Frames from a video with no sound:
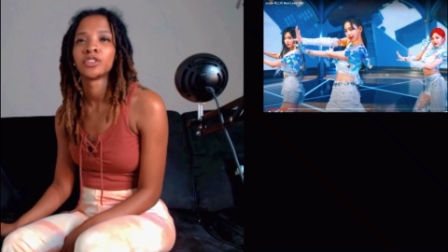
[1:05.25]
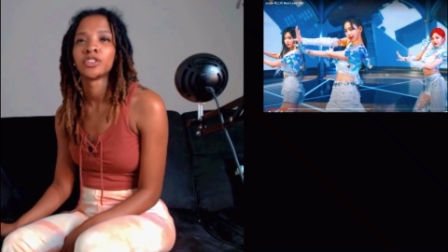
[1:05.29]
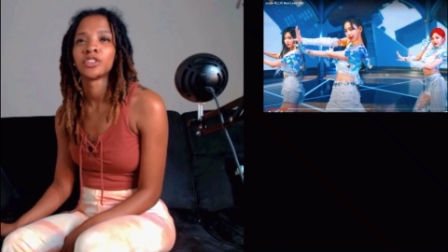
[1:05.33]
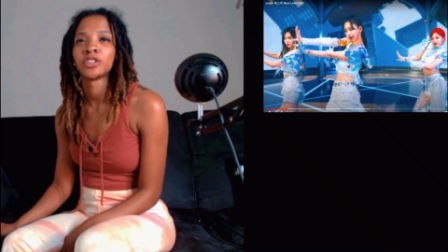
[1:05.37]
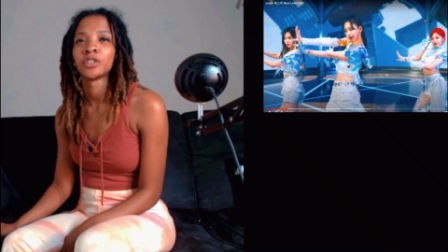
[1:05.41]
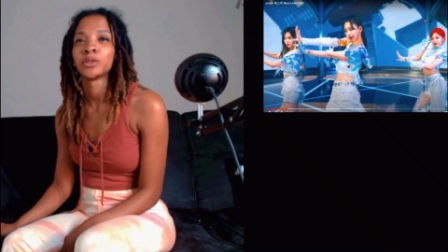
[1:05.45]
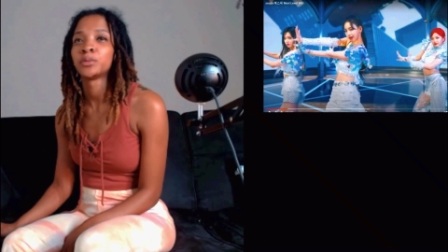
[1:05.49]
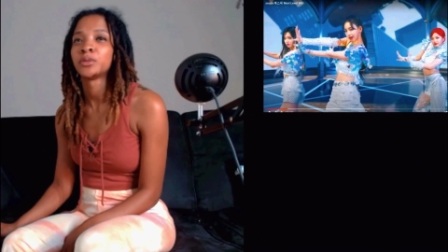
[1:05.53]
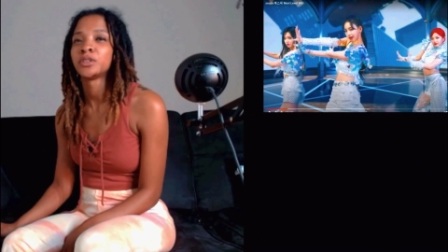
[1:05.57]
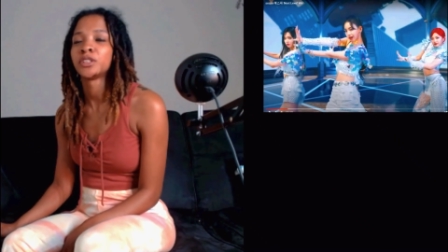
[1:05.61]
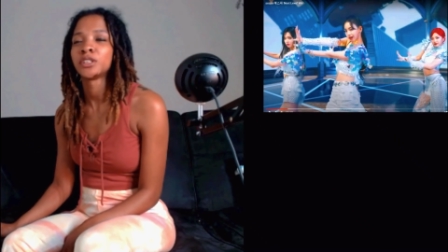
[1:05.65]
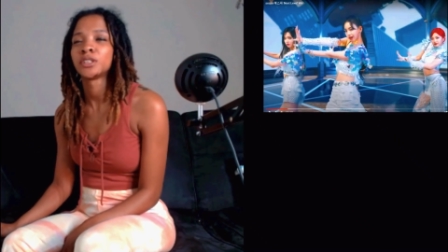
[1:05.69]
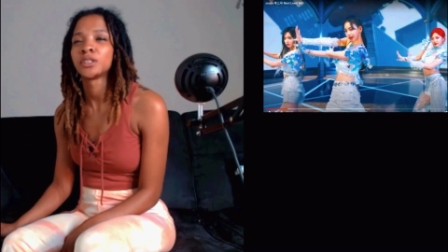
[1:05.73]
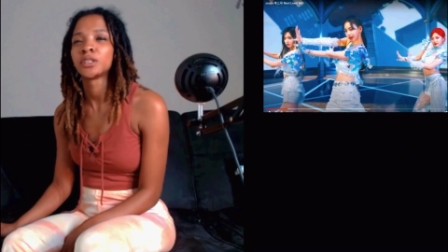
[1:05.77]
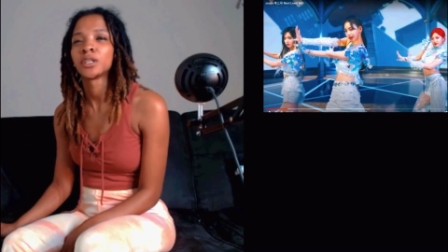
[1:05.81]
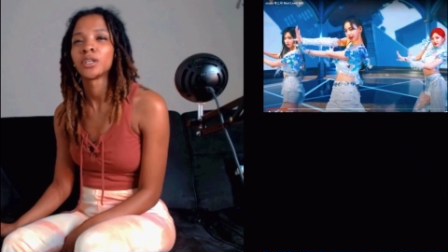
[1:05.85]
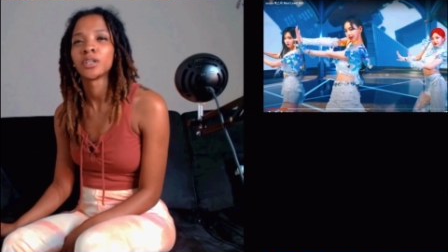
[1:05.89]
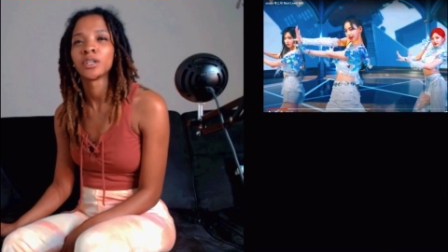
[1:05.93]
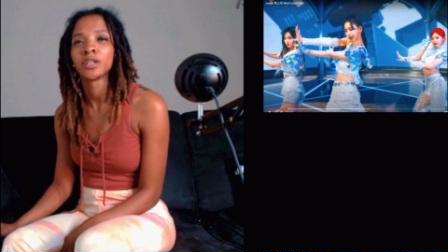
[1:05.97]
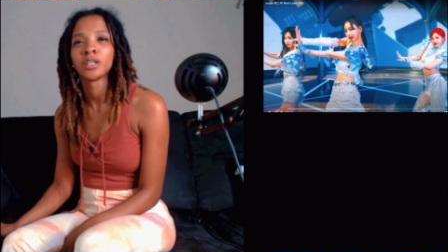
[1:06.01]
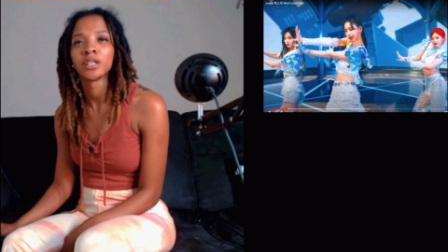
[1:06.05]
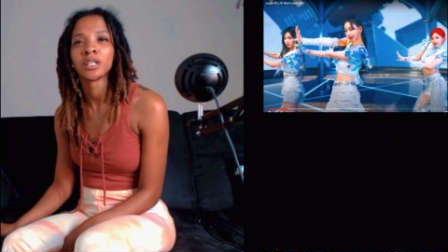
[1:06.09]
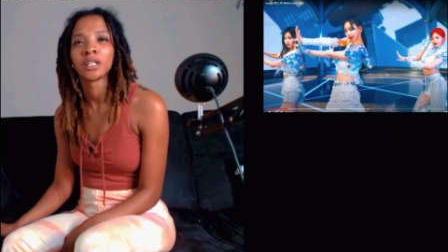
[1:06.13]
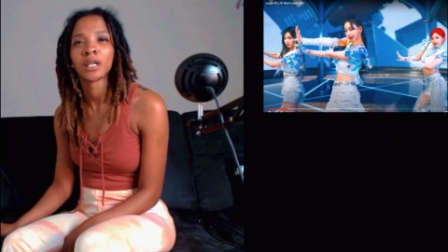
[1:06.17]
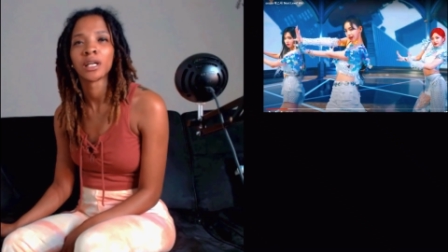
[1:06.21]
it was just
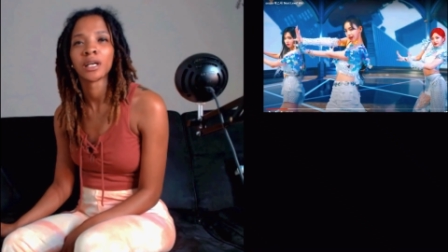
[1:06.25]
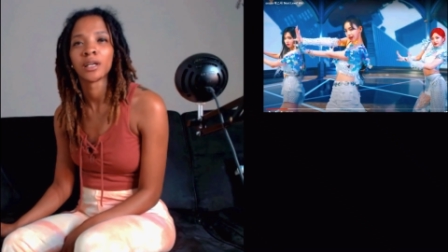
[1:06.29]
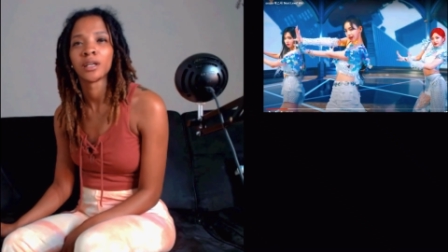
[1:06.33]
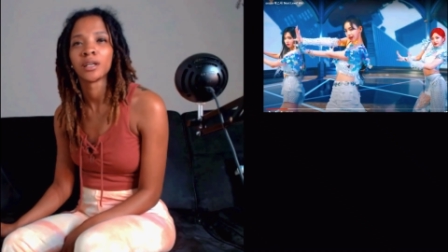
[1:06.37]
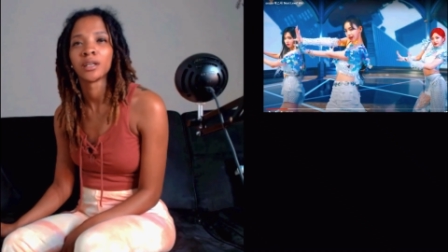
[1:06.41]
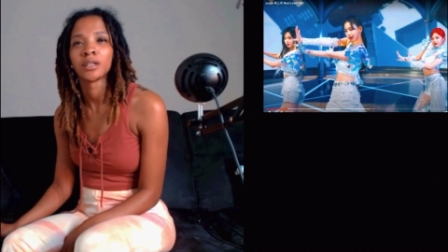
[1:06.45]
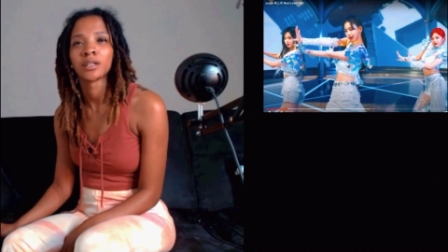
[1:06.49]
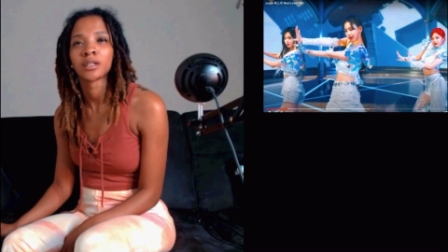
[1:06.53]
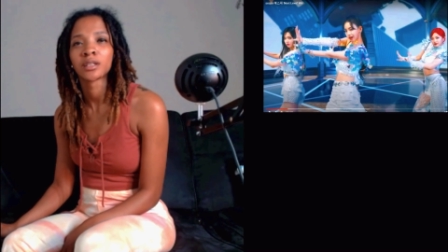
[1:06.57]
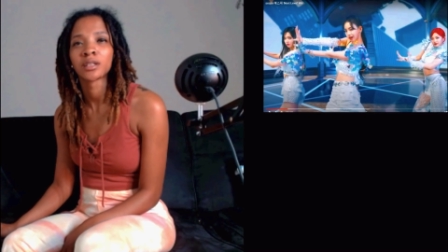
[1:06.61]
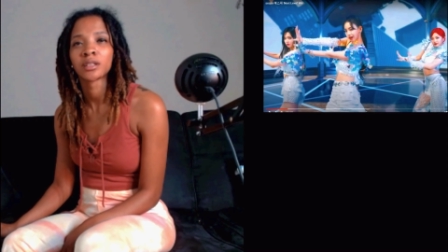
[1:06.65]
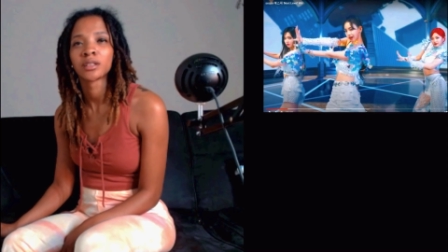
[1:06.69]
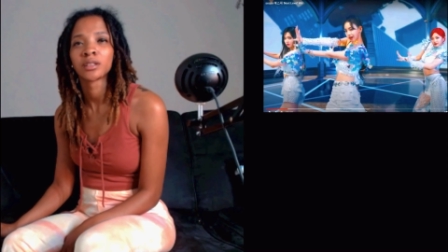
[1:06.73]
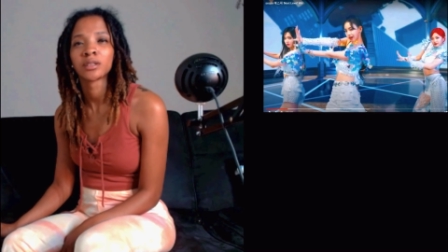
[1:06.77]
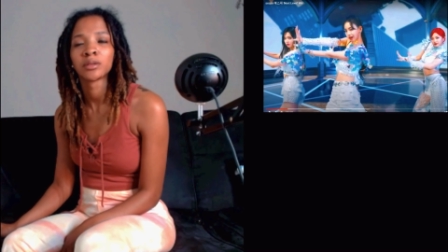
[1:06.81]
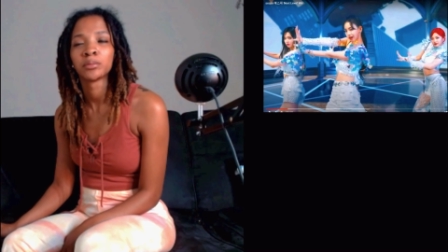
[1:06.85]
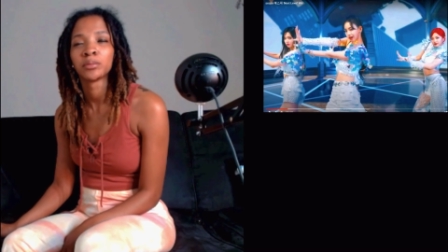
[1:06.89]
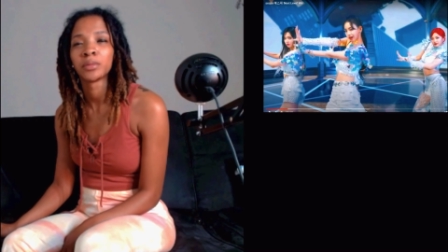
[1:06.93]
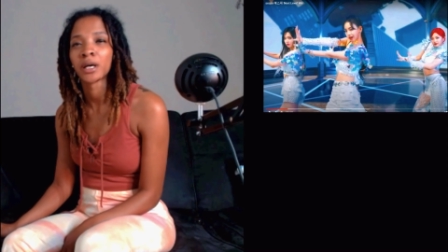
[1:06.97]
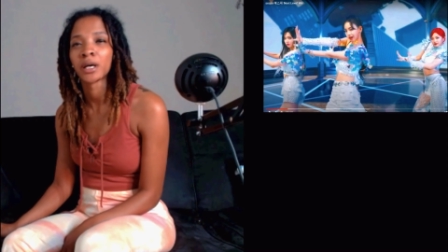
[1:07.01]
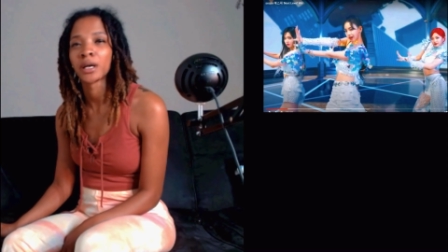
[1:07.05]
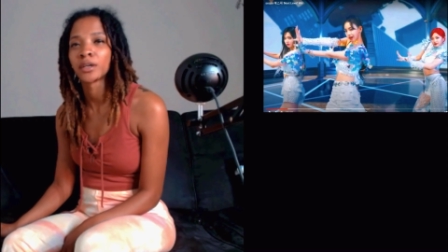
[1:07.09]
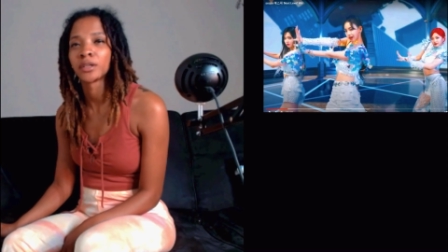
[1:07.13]
her like by